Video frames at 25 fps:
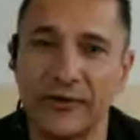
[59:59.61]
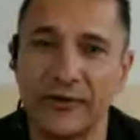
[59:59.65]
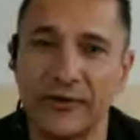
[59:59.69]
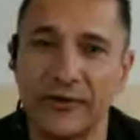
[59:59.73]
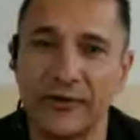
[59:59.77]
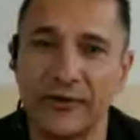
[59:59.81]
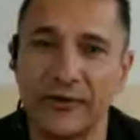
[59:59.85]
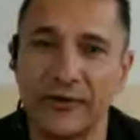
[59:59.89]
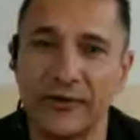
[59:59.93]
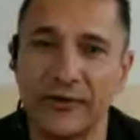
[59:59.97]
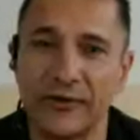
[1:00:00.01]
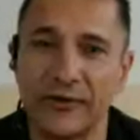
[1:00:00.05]

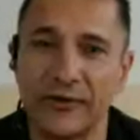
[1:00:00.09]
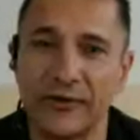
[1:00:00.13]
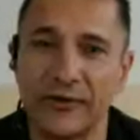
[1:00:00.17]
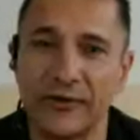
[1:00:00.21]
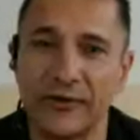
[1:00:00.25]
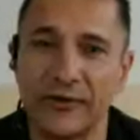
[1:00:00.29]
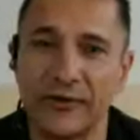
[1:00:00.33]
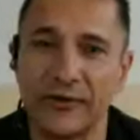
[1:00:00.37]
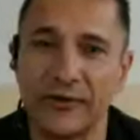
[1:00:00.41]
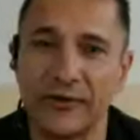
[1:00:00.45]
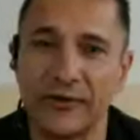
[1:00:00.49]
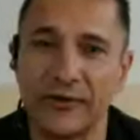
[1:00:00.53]
These are the
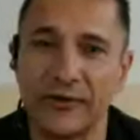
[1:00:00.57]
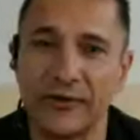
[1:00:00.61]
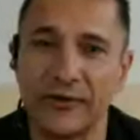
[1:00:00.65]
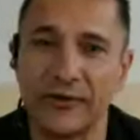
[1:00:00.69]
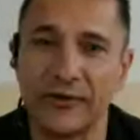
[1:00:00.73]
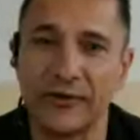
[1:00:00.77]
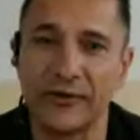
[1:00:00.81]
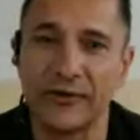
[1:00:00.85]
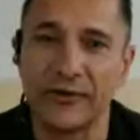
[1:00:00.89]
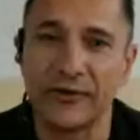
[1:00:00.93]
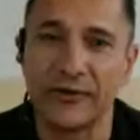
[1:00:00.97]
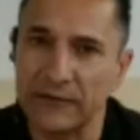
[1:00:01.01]

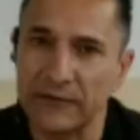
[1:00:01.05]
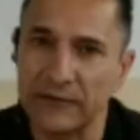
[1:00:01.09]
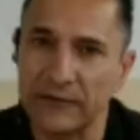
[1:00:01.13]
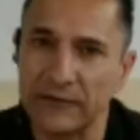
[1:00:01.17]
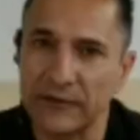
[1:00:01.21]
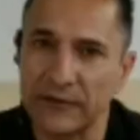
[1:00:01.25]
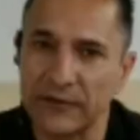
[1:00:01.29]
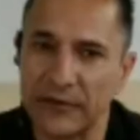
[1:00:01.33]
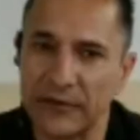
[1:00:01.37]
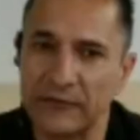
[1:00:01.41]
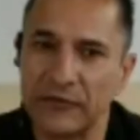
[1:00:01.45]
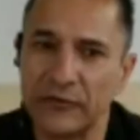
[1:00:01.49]
guidelines
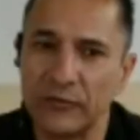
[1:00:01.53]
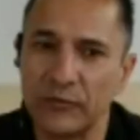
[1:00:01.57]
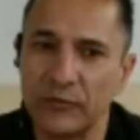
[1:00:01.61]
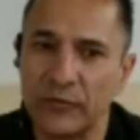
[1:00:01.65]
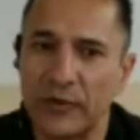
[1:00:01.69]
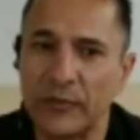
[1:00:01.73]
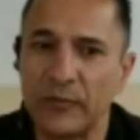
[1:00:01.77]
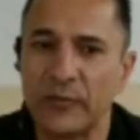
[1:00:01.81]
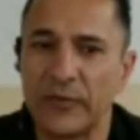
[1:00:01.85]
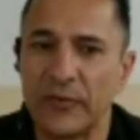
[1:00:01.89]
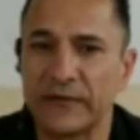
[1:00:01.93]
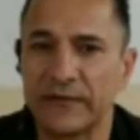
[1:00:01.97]
that every
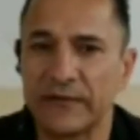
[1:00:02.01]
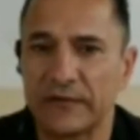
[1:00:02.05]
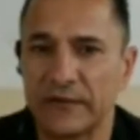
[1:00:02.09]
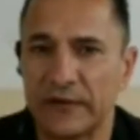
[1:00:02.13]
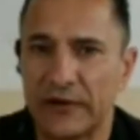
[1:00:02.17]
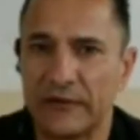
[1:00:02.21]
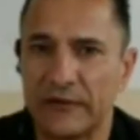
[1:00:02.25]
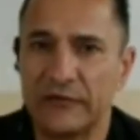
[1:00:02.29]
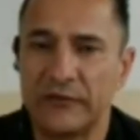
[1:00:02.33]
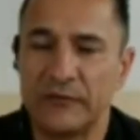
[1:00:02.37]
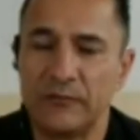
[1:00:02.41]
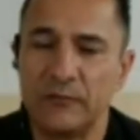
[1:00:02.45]
webmaster,
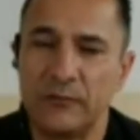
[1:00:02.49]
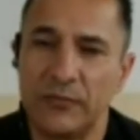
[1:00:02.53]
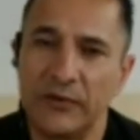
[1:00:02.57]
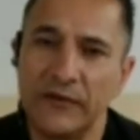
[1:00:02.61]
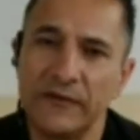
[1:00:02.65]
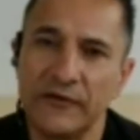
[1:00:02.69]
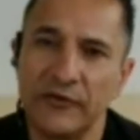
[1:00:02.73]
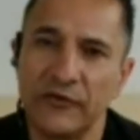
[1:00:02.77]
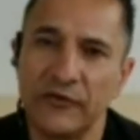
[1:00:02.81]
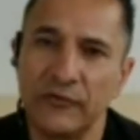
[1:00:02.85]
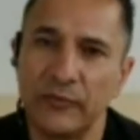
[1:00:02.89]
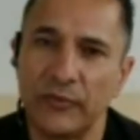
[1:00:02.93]
every
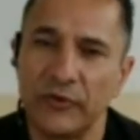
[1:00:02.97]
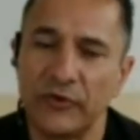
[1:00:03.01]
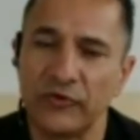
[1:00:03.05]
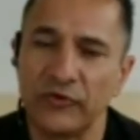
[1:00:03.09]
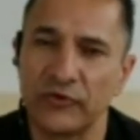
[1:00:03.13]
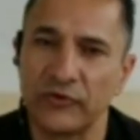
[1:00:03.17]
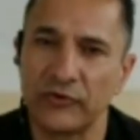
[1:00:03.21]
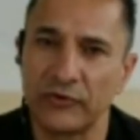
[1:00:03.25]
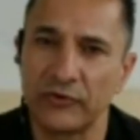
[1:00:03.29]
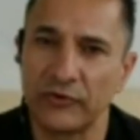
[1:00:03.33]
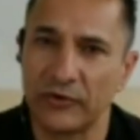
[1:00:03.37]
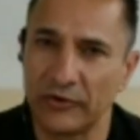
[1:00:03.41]
business
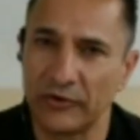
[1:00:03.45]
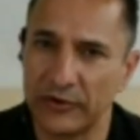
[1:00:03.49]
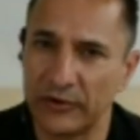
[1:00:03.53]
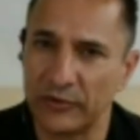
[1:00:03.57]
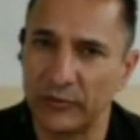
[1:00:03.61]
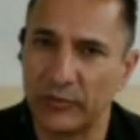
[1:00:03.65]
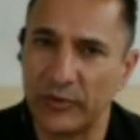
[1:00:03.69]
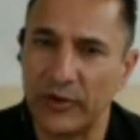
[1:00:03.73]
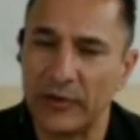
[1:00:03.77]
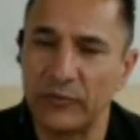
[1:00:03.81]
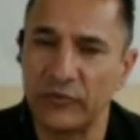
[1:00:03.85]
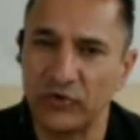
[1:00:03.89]
person on the
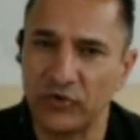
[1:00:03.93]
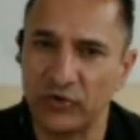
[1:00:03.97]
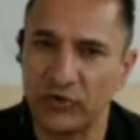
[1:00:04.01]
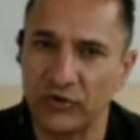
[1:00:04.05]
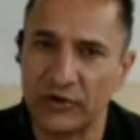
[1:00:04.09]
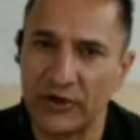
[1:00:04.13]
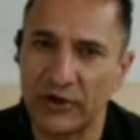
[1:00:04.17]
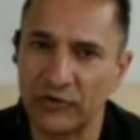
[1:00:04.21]
web should